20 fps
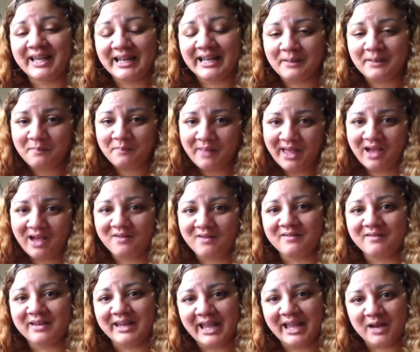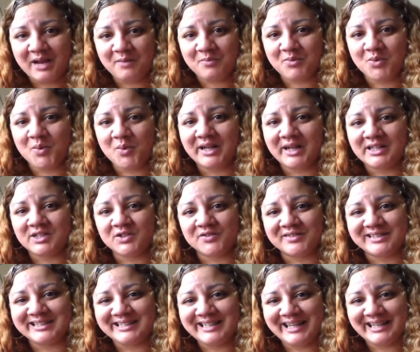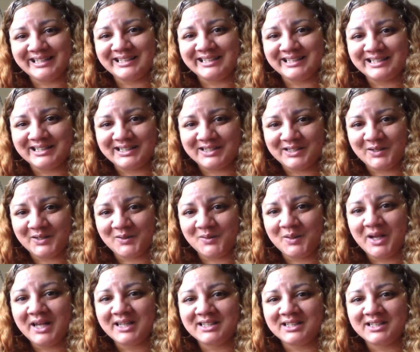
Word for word: and empowering April as you're intended to do